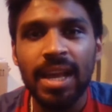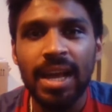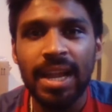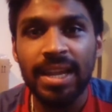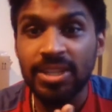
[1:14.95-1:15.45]

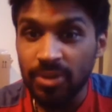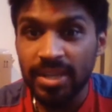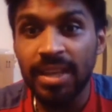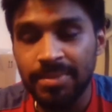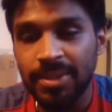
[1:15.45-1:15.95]
and enjoy
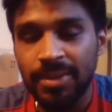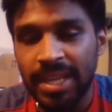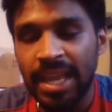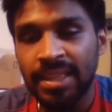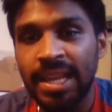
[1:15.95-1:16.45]
the episode
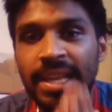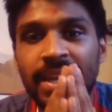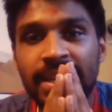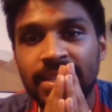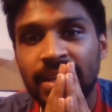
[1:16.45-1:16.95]
together and you
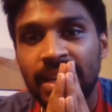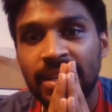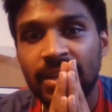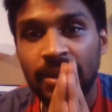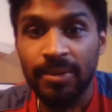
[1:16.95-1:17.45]
guys
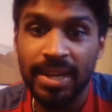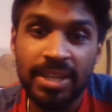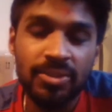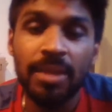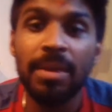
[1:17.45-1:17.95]
can go and
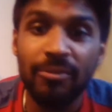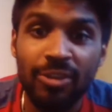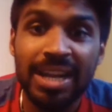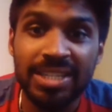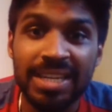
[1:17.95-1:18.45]
enjoy my
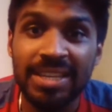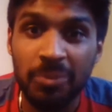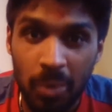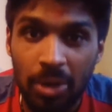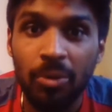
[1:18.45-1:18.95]
reaction
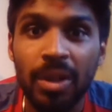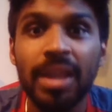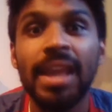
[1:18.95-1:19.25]
as well.